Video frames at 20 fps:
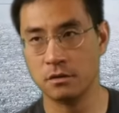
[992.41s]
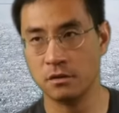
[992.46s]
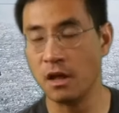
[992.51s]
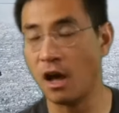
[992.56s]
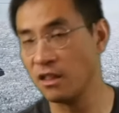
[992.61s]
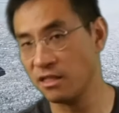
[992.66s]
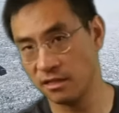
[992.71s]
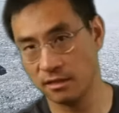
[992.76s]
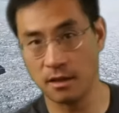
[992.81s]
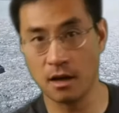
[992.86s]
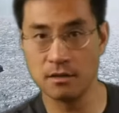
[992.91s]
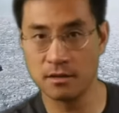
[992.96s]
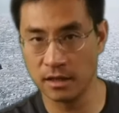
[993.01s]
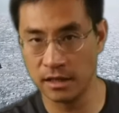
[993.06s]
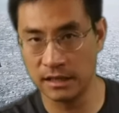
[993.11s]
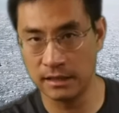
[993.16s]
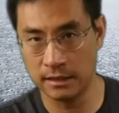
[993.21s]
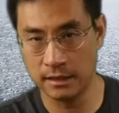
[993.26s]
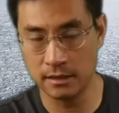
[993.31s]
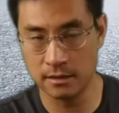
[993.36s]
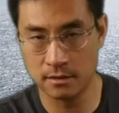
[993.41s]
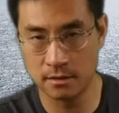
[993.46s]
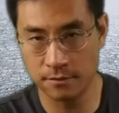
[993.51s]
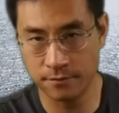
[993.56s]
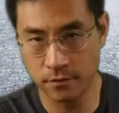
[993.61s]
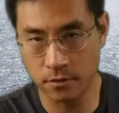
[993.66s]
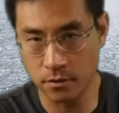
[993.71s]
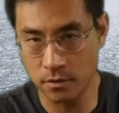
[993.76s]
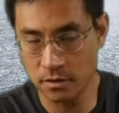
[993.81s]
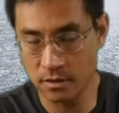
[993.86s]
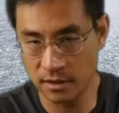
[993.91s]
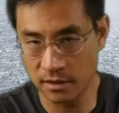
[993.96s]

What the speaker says: Not the elites, of course.